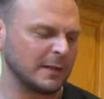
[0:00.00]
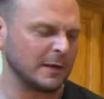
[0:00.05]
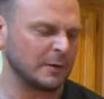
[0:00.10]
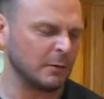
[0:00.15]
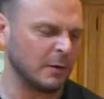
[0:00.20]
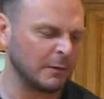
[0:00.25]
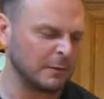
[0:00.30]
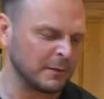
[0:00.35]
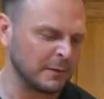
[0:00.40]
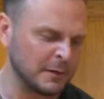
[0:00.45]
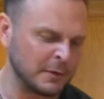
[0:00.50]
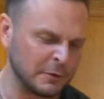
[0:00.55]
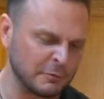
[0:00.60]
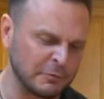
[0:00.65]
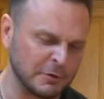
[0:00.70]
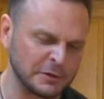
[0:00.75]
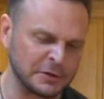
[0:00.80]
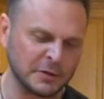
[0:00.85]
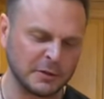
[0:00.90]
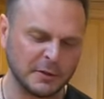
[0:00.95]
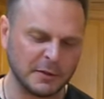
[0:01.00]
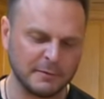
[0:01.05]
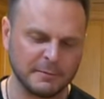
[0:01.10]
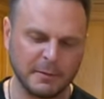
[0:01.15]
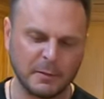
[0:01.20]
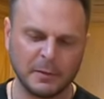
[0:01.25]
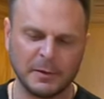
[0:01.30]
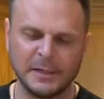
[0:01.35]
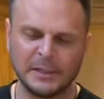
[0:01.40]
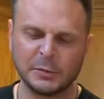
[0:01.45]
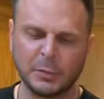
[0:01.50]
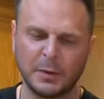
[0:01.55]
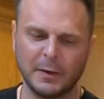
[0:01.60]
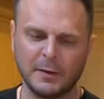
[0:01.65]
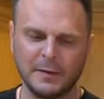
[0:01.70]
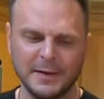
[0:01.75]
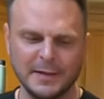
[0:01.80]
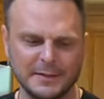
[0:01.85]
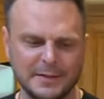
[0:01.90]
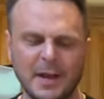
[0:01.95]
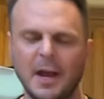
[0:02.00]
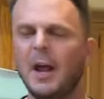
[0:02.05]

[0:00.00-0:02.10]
go over the nutritional info on each one of these.